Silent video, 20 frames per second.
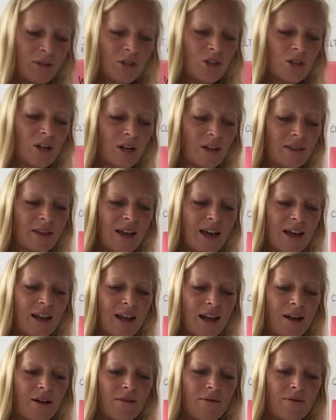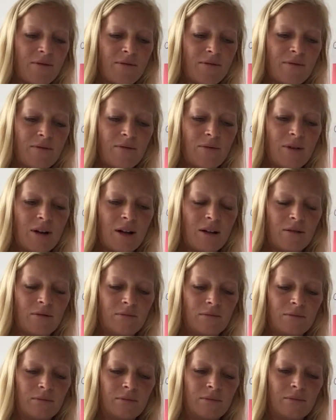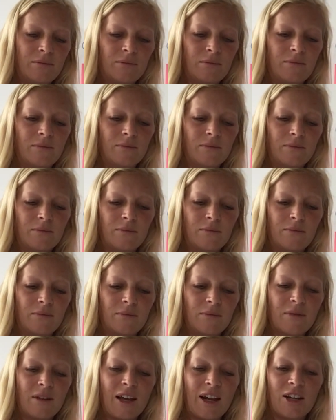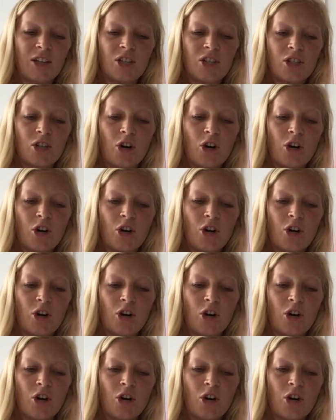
Check that out. Well, gotta